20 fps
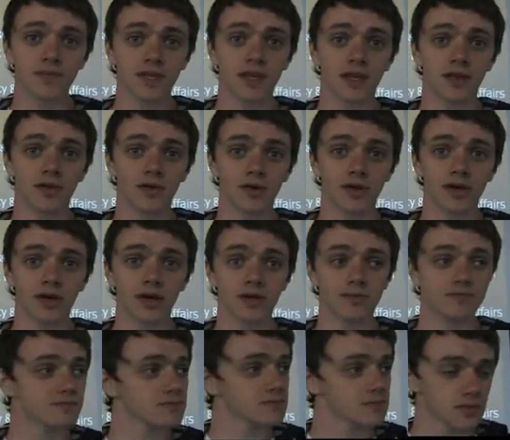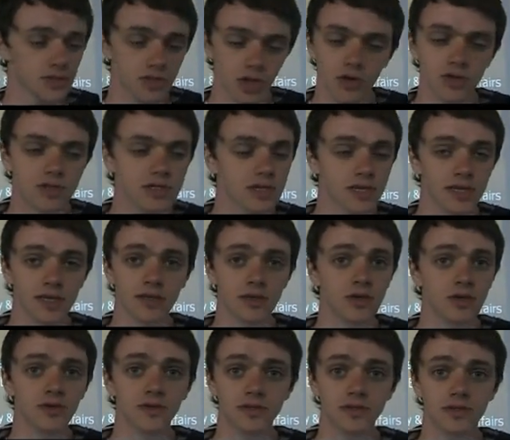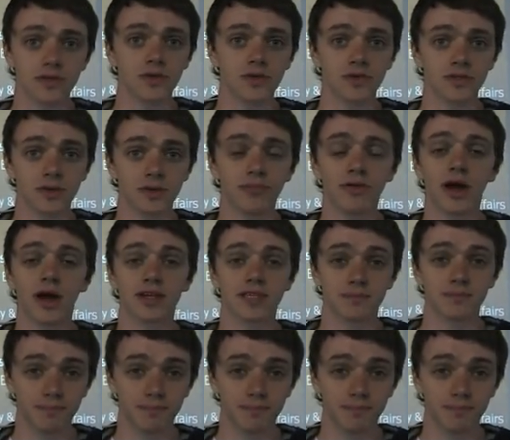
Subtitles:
in order totally used to suppress